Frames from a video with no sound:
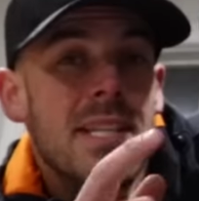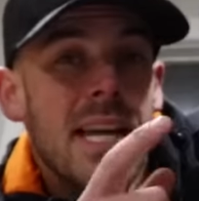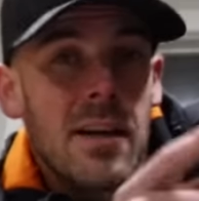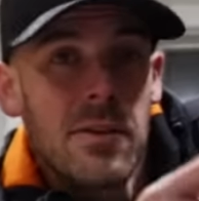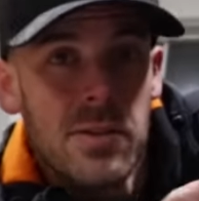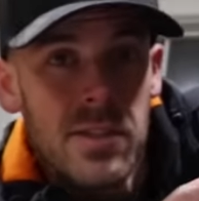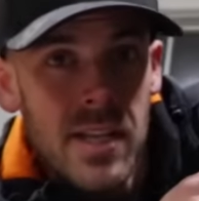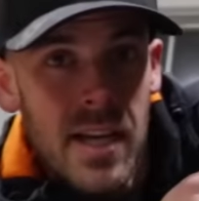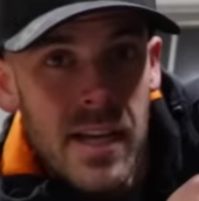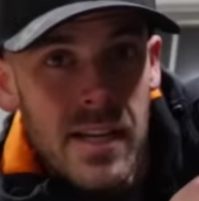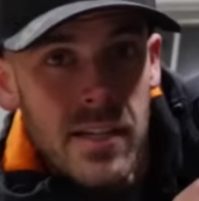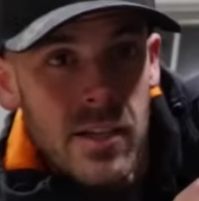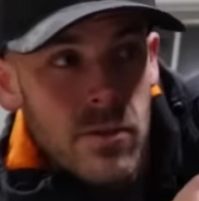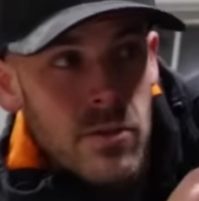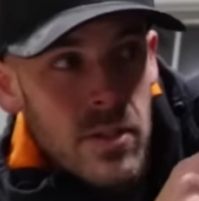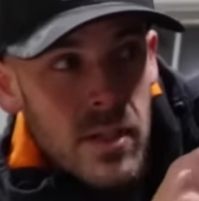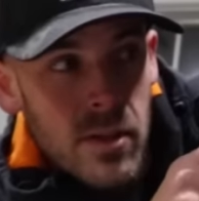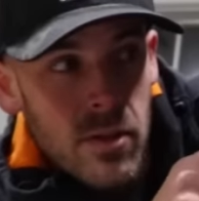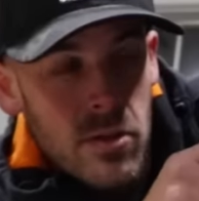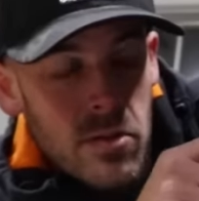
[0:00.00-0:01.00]
downside to
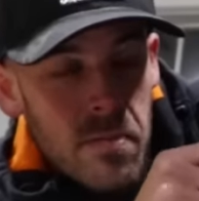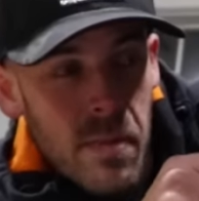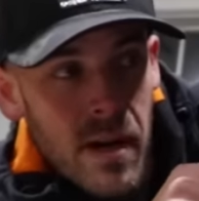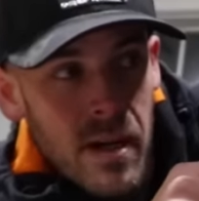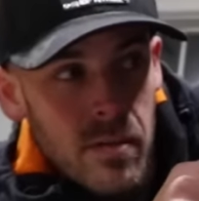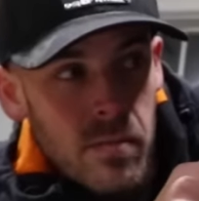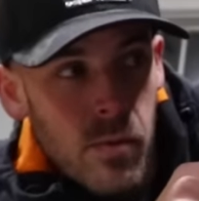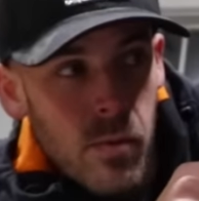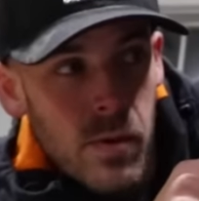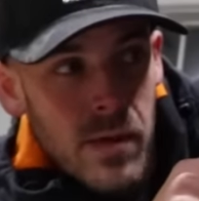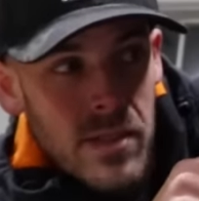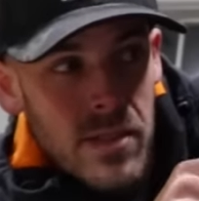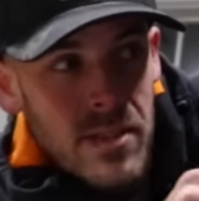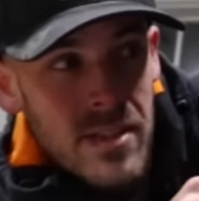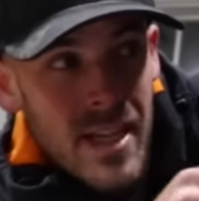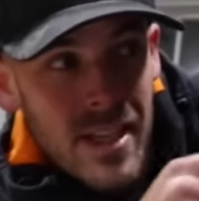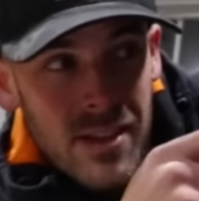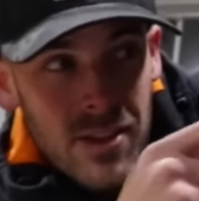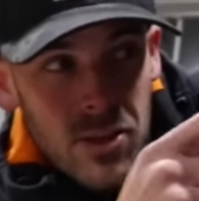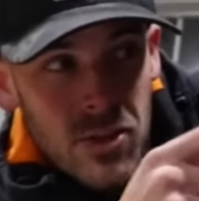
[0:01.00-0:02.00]
using those mounting points
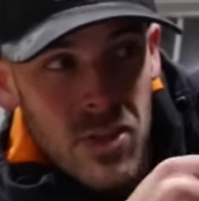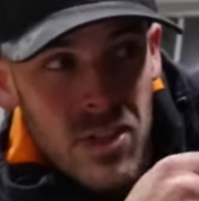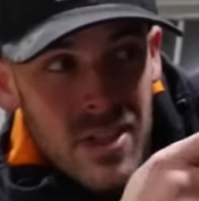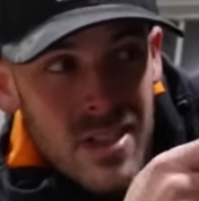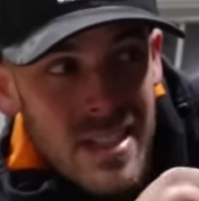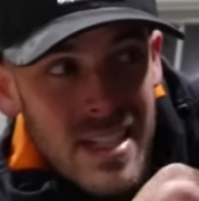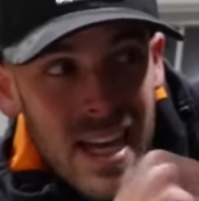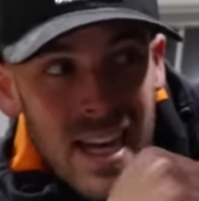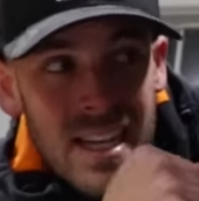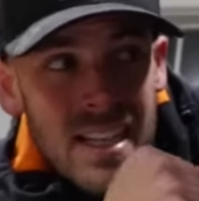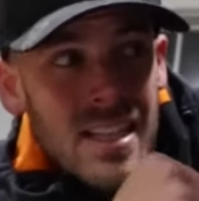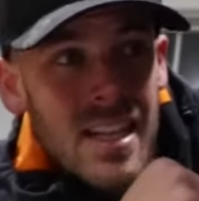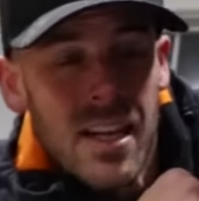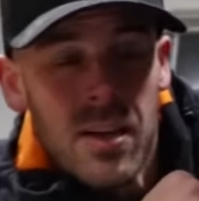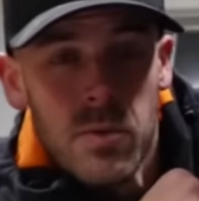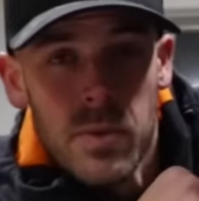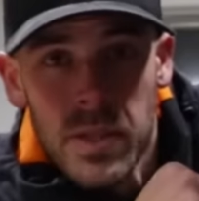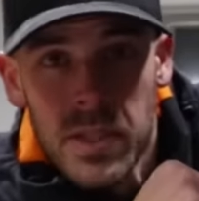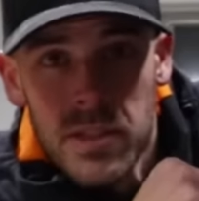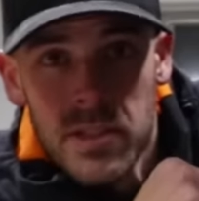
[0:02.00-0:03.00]
is that there's just not a
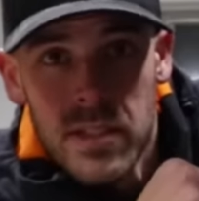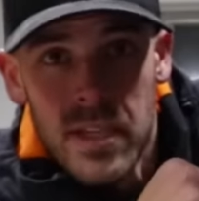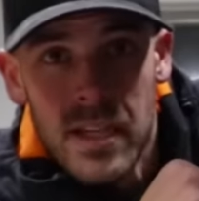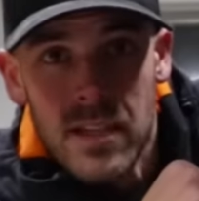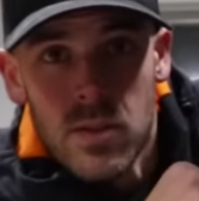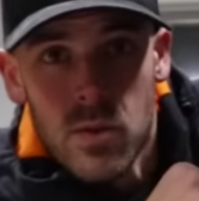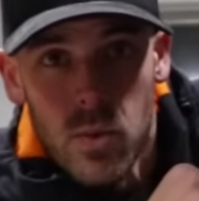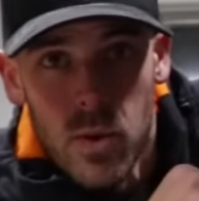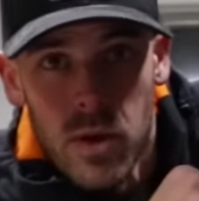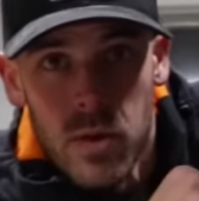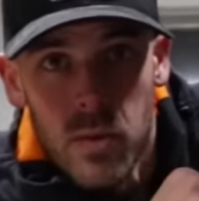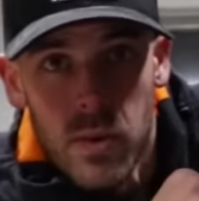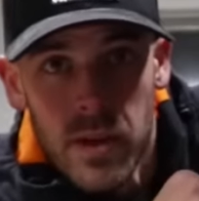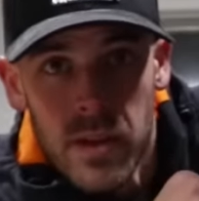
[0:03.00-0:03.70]
lot of real estate to work